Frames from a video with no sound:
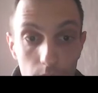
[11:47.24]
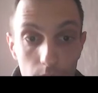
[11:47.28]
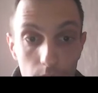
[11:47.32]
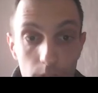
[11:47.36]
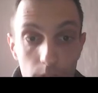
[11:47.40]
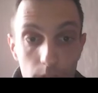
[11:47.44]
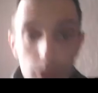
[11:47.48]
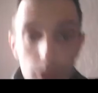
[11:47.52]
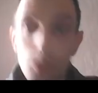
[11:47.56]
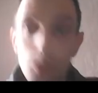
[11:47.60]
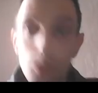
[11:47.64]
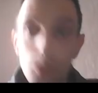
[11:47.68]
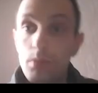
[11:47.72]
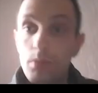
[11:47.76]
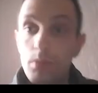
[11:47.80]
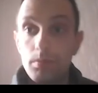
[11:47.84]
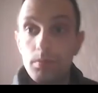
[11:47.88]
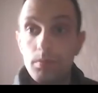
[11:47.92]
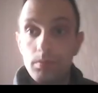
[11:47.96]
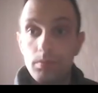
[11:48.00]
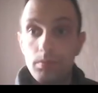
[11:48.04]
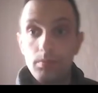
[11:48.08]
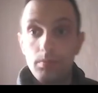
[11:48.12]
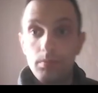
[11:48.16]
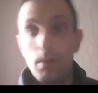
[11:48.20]
So
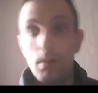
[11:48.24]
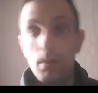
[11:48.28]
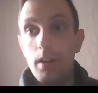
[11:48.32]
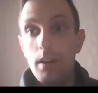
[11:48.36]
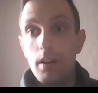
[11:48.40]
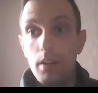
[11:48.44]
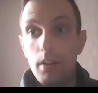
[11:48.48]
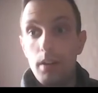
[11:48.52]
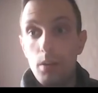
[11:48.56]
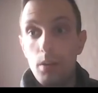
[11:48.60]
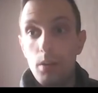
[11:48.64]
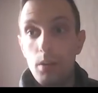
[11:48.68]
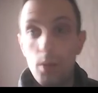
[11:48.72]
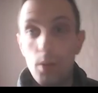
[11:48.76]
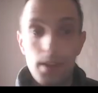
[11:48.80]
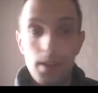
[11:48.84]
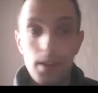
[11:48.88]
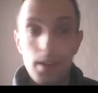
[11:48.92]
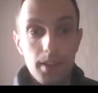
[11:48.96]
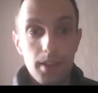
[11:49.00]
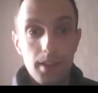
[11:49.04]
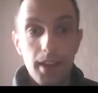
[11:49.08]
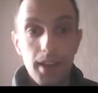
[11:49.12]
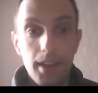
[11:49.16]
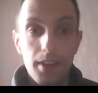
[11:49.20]

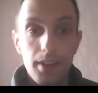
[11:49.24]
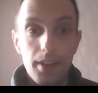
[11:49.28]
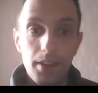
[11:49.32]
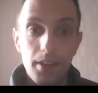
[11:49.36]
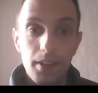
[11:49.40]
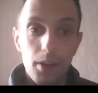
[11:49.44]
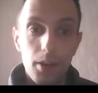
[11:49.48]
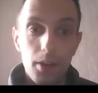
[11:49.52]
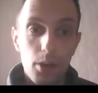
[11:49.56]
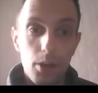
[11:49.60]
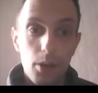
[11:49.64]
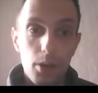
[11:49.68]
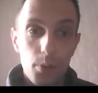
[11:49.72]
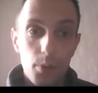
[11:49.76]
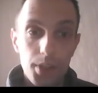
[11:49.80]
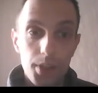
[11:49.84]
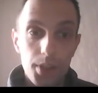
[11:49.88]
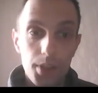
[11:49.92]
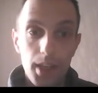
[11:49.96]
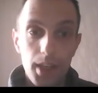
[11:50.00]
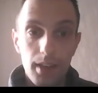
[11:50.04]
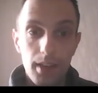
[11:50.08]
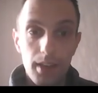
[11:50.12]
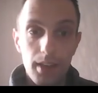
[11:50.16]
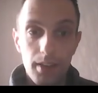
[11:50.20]
once again, we
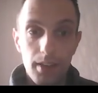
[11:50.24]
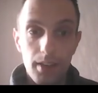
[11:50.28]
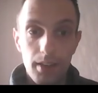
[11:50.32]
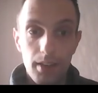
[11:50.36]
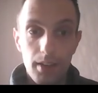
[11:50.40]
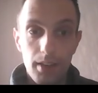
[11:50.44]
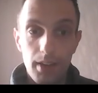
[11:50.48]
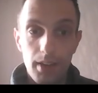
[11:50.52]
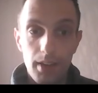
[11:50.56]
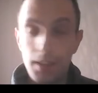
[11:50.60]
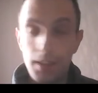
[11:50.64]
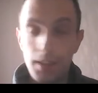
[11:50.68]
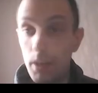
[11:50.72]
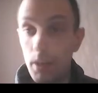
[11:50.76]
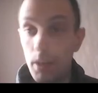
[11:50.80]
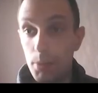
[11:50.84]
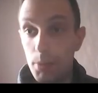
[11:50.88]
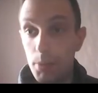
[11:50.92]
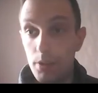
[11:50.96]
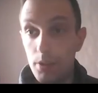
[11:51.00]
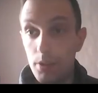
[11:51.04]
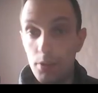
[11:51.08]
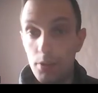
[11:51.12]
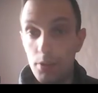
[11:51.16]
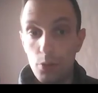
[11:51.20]
take an
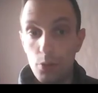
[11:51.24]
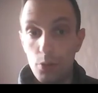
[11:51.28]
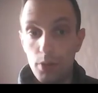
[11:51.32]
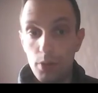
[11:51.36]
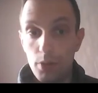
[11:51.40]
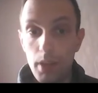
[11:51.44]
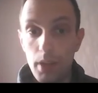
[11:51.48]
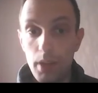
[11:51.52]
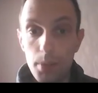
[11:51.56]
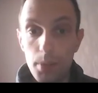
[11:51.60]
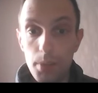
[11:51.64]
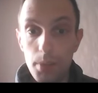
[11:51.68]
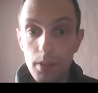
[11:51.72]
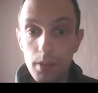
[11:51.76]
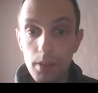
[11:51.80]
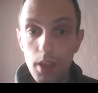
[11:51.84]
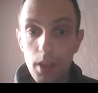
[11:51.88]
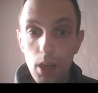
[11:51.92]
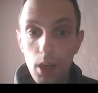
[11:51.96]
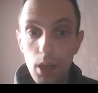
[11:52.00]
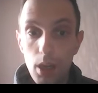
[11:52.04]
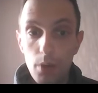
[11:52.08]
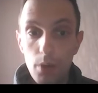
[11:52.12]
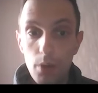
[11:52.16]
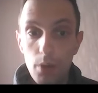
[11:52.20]
arbitrary tournament
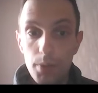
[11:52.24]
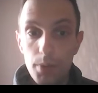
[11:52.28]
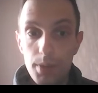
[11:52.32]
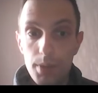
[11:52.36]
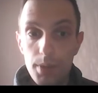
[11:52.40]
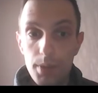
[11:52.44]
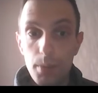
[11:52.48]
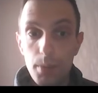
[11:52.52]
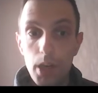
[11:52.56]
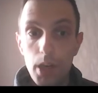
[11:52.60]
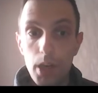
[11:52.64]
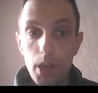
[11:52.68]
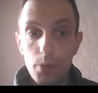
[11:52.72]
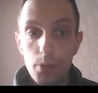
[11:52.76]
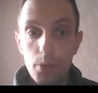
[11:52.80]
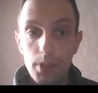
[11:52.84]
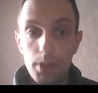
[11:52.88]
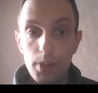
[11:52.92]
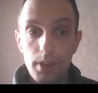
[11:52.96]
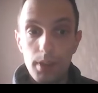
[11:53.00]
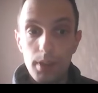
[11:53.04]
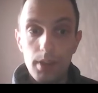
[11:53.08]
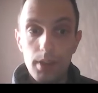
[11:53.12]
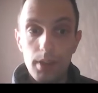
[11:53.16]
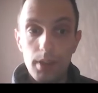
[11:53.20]
with
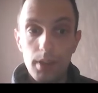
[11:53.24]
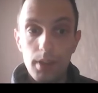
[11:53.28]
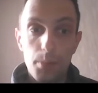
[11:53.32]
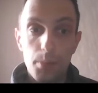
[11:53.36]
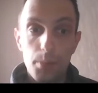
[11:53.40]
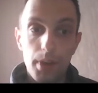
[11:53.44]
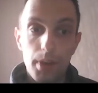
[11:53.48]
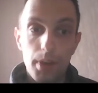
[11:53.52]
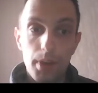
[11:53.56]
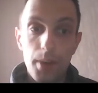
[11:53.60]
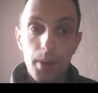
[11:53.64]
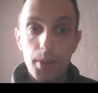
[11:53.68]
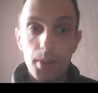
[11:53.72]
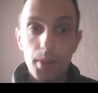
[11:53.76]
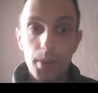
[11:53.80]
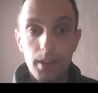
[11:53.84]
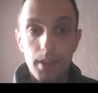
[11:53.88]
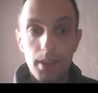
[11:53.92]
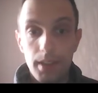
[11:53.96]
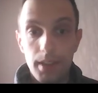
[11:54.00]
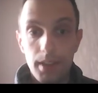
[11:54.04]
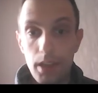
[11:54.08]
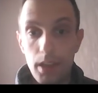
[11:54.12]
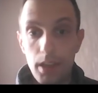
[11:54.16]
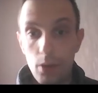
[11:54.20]
bounded parameter
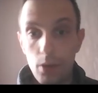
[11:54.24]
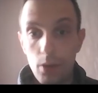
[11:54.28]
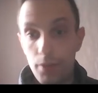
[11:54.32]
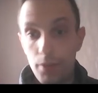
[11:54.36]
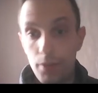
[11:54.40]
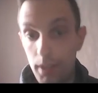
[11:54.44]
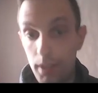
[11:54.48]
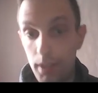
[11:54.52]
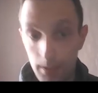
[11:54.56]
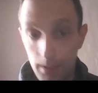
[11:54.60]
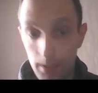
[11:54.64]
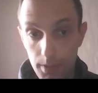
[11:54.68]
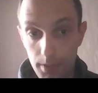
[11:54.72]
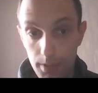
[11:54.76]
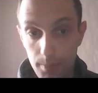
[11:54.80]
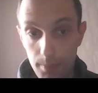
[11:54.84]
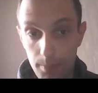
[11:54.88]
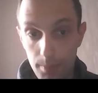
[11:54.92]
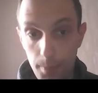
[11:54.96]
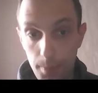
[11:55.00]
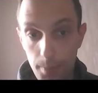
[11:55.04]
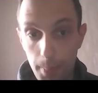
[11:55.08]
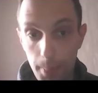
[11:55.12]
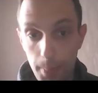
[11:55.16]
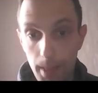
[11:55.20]
k of X,
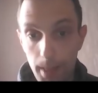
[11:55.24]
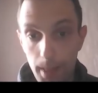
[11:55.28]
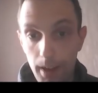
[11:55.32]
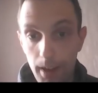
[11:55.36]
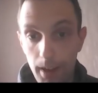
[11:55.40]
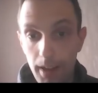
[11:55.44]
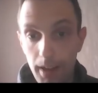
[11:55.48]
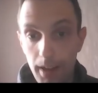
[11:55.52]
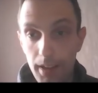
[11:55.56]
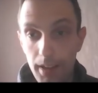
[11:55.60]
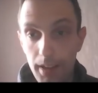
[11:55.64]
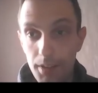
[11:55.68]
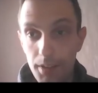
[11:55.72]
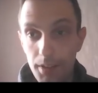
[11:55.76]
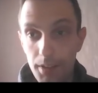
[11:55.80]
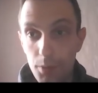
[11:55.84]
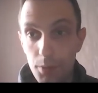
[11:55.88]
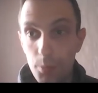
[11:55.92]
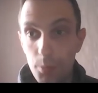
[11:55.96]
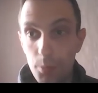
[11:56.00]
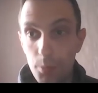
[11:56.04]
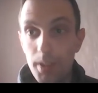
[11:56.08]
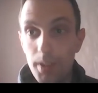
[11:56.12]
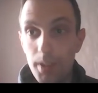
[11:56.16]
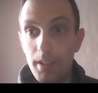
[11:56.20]
and
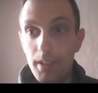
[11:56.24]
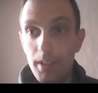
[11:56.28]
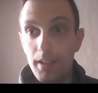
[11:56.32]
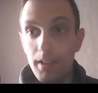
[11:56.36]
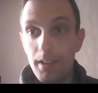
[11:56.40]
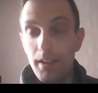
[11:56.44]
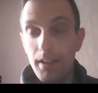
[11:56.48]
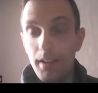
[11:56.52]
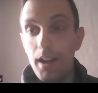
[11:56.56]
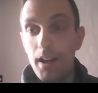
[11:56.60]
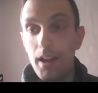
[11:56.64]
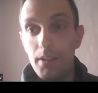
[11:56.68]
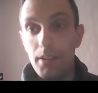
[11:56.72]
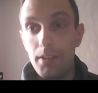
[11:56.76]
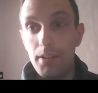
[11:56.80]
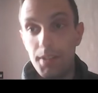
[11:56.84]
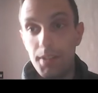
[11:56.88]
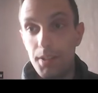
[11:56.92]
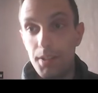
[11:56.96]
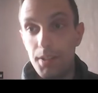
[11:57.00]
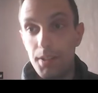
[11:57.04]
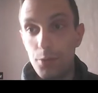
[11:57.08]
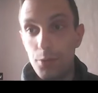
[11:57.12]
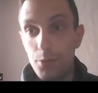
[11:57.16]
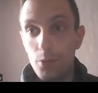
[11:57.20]
we color
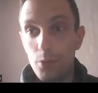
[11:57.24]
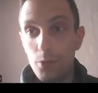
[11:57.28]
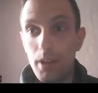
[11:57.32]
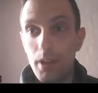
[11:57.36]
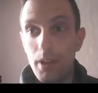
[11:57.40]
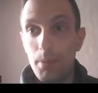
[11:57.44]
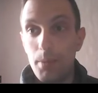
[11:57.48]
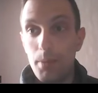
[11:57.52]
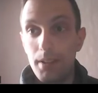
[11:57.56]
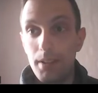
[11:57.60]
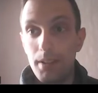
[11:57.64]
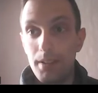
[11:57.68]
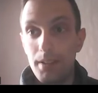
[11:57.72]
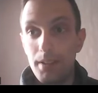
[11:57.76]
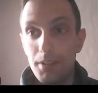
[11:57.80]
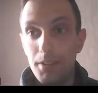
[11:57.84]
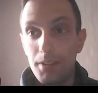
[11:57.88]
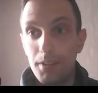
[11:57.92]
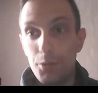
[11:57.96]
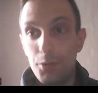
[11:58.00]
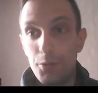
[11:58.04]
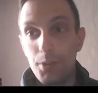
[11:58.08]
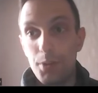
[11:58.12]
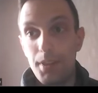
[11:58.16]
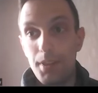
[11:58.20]
this tournament
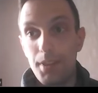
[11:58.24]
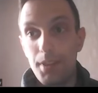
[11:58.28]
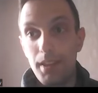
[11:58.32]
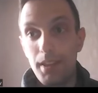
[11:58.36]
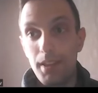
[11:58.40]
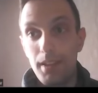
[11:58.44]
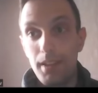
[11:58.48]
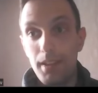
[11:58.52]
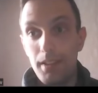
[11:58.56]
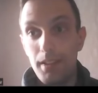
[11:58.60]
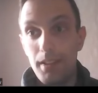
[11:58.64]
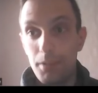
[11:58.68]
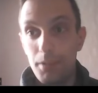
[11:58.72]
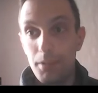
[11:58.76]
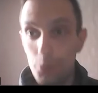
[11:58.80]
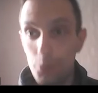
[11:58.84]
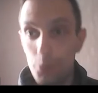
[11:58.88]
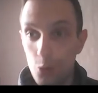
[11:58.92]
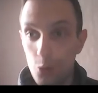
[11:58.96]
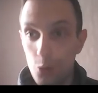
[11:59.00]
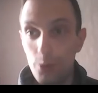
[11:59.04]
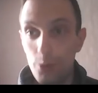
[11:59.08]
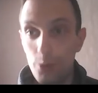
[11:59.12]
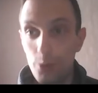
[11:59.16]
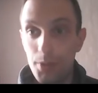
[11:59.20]
using the
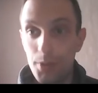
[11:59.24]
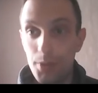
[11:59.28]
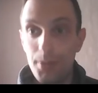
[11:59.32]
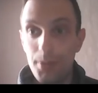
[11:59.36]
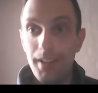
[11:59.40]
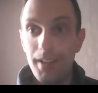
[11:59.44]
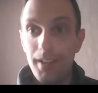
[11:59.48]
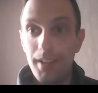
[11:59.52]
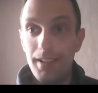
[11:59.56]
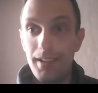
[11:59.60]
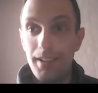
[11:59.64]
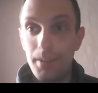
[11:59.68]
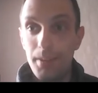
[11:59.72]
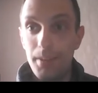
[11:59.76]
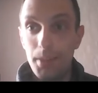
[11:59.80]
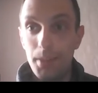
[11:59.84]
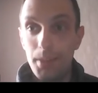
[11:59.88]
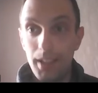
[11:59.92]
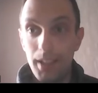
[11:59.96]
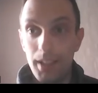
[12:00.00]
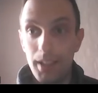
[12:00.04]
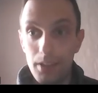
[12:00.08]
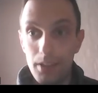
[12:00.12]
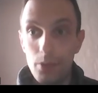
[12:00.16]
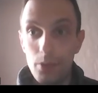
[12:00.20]
usual
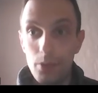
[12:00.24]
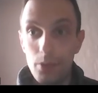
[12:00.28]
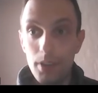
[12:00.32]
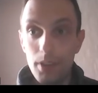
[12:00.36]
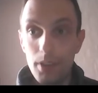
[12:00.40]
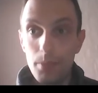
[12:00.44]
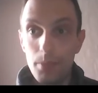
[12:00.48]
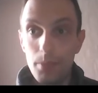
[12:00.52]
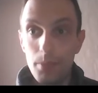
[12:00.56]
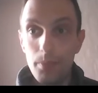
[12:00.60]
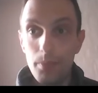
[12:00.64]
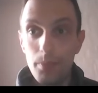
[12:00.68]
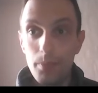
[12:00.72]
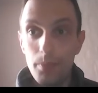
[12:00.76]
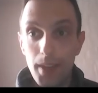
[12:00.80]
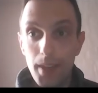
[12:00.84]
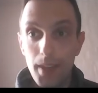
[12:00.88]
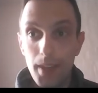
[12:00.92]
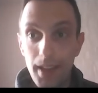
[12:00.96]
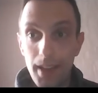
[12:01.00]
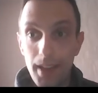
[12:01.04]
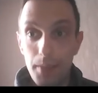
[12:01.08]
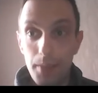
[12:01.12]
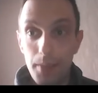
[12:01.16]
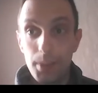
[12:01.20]
Westphaler-Lehmann algorithm,
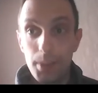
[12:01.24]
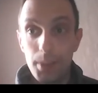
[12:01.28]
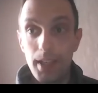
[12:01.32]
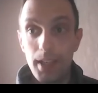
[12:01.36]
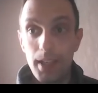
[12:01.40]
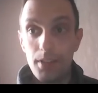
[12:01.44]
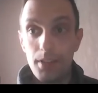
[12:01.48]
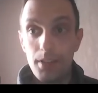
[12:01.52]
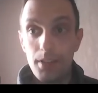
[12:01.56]
obtained